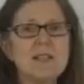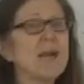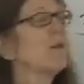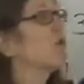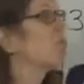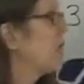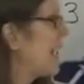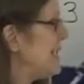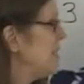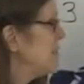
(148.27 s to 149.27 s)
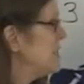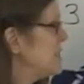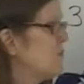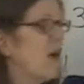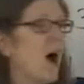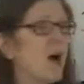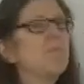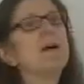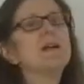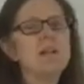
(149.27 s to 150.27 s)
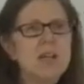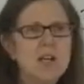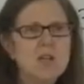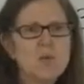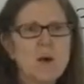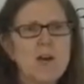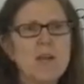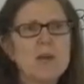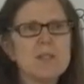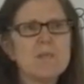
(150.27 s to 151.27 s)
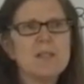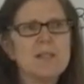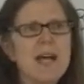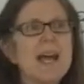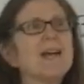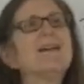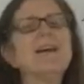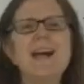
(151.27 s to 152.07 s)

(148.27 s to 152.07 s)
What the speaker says: They were right this far, but here's where there was a mistake.